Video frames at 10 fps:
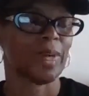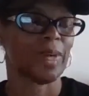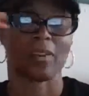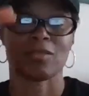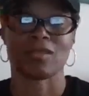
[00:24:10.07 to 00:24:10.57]

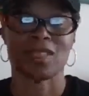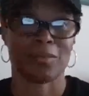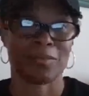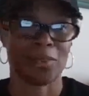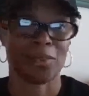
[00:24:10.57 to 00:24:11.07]
don't know, it's a
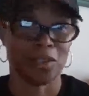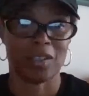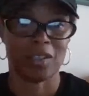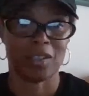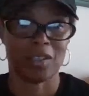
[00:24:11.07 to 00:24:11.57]
$1 billion
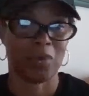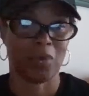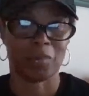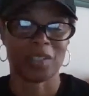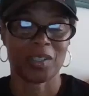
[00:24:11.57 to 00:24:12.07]

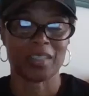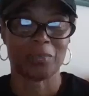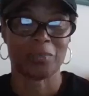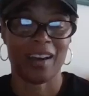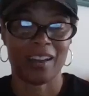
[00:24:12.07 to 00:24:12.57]
corporation,
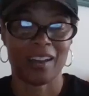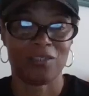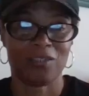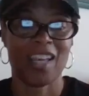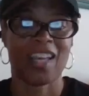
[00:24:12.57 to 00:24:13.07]
but
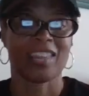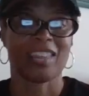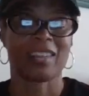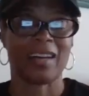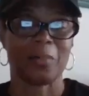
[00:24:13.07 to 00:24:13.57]
however,
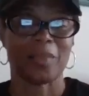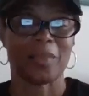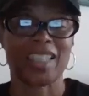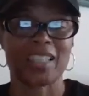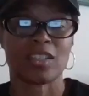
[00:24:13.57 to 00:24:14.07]
the
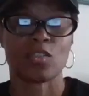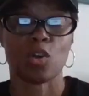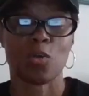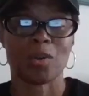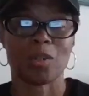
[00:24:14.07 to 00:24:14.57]
company is
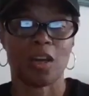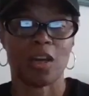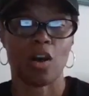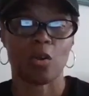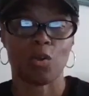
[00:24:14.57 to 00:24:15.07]
global. They're
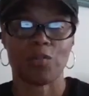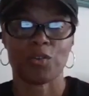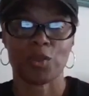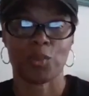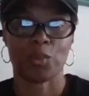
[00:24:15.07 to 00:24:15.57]
all over
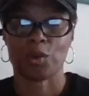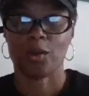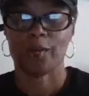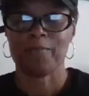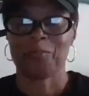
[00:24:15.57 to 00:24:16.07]
the
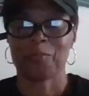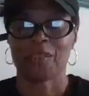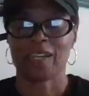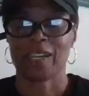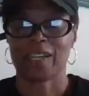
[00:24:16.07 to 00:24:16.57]
world,
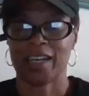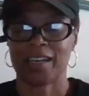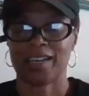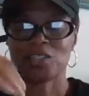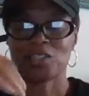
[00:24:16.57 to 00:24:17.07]

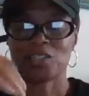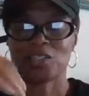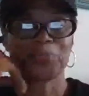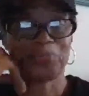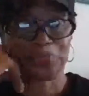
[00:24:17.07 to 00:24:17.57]
and
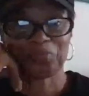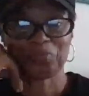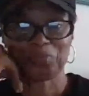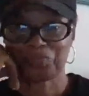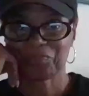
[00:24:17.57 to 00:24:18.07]
so
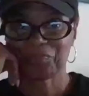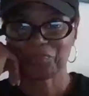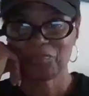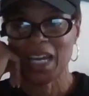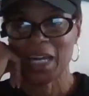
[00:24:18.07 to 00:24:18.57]

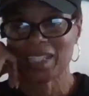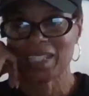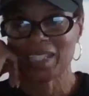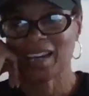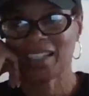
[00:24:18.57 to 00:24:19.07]
I'm
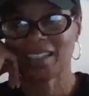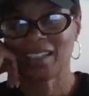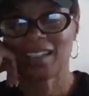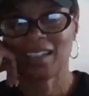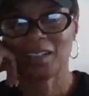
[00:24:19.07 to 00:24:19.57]
excited.
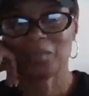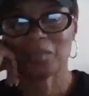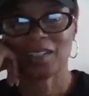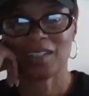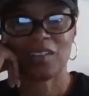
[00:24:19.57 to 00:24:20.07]

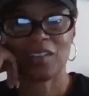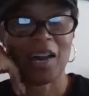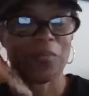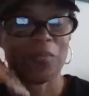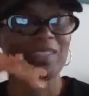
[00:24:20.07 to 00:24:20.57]
I'll
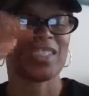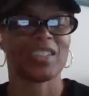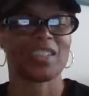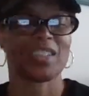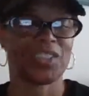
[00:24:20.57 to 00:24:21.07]
have more
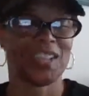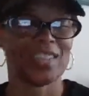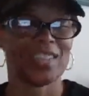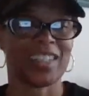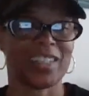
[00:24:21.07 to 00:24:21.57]
details for you guys
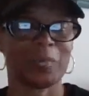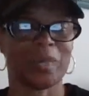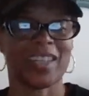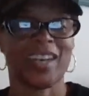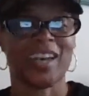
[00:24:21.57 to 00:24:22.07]
later,
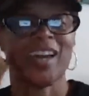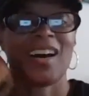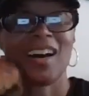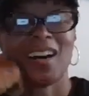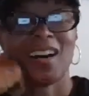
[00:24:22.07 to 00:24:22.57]
but
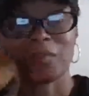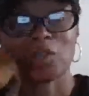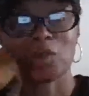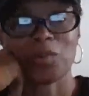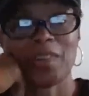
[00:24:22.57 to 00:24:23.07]

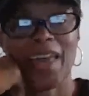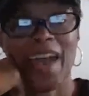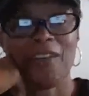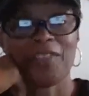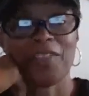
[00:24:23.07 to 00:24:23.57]
so
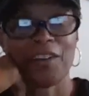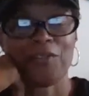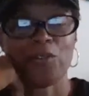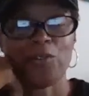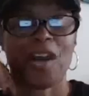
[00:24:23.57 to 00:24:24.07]
that
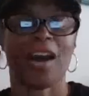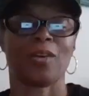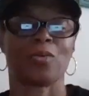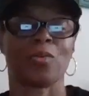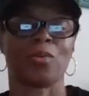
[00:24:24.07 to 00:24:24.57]
therefore I
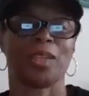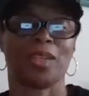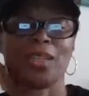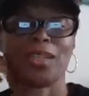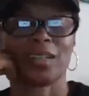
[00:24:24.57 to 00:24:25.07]
will
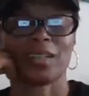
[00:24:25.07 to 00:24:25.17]
be